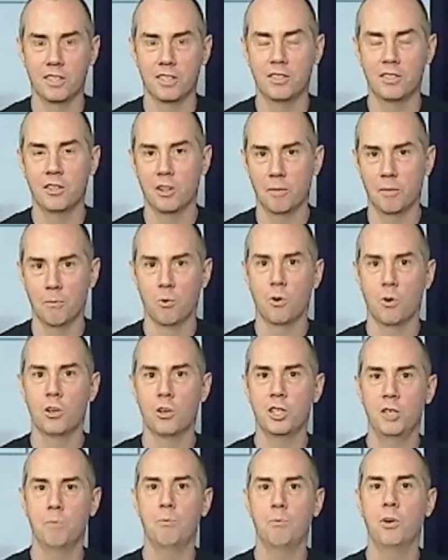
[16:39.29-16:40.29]
So the more
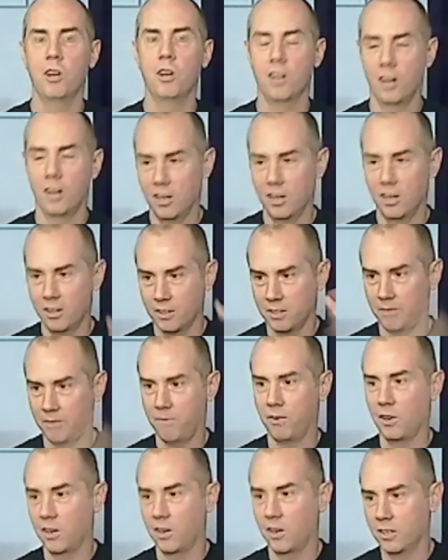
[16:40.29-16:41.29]
you put others
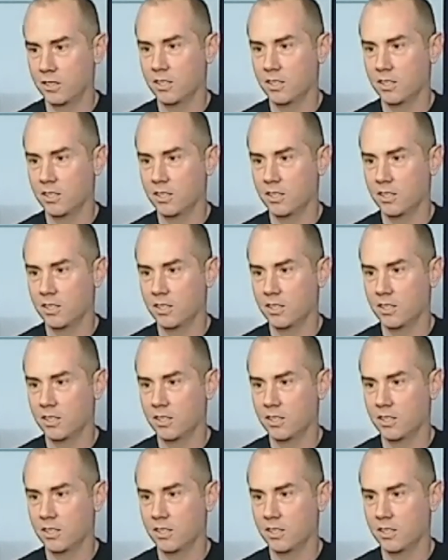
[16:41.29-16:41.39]
first